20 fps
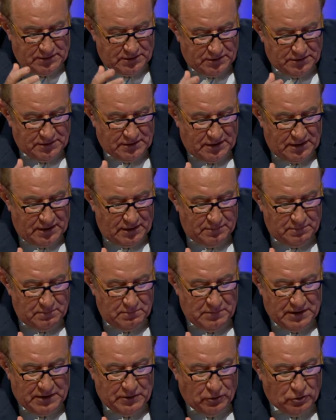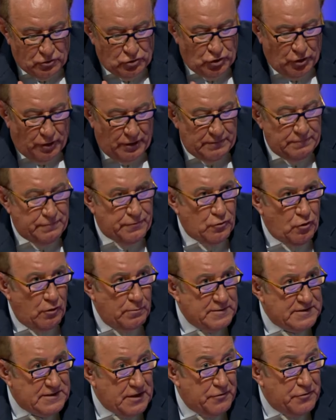Turkey may not join for
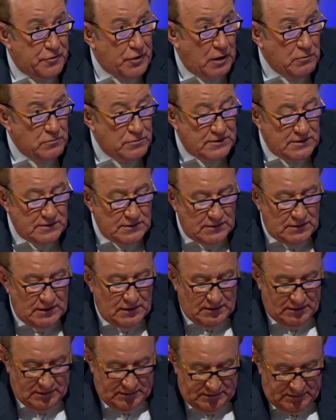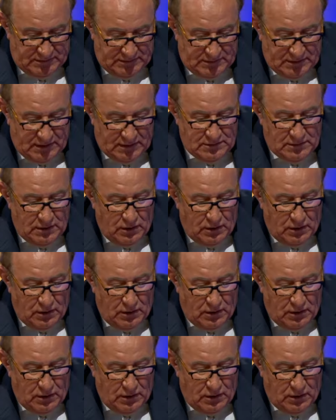almost a thousand years, he says.